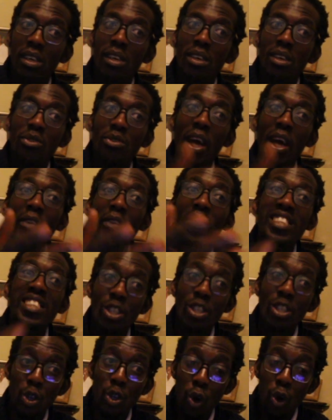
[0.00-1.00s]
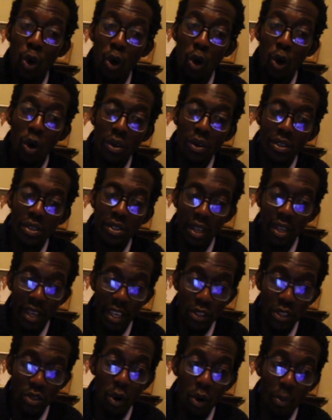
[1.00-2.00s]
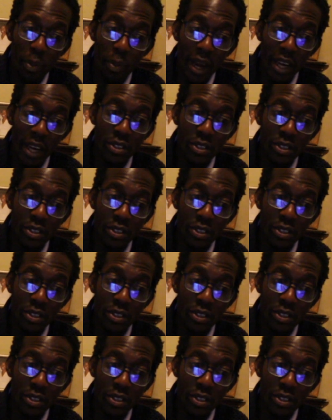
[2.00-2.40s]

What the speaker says: So now this is law. Now let's go back to